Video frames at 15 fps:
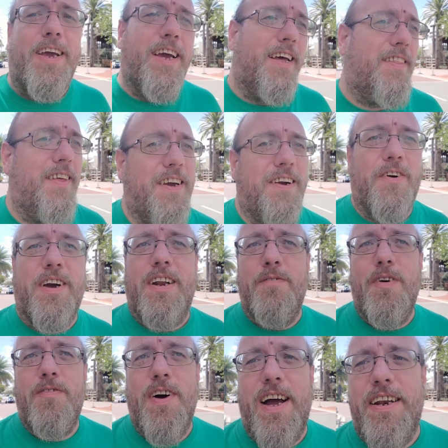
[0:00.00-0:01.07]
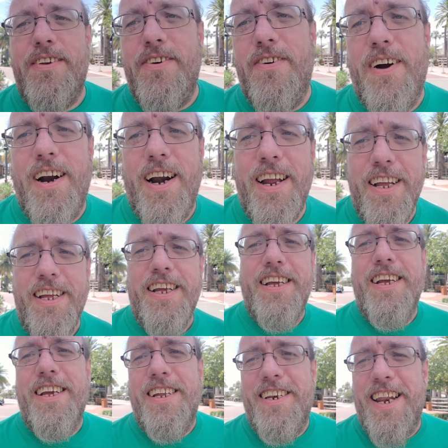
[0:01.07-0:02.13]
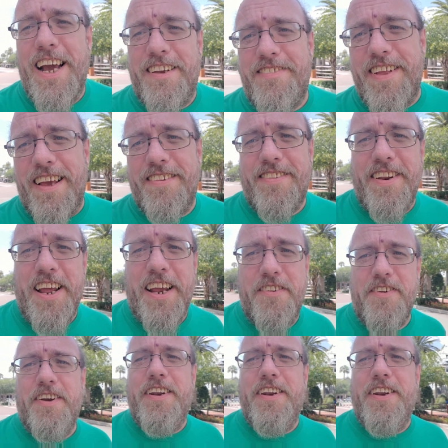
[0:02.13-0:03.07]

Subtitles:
I think we're going to move on to our next destination.